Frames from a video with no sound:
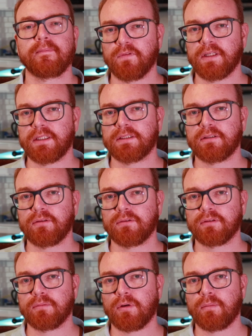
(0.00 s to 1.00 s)
Very easy to
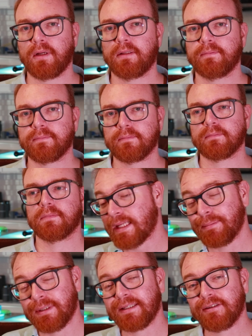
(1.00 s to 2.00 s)
use on mobile,
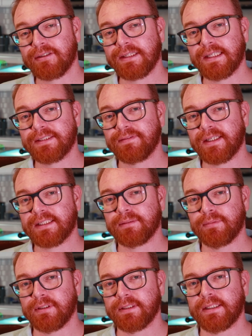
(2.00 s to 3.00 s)
but a lot less
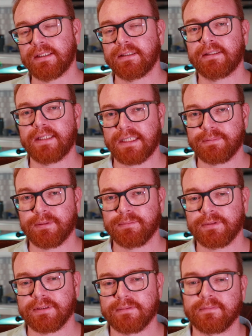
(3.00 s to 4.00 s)
flexible than Text
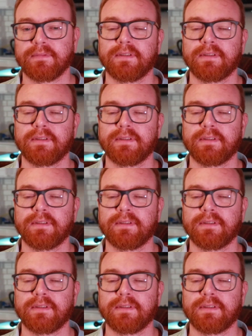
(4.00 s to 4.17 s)
TextBond.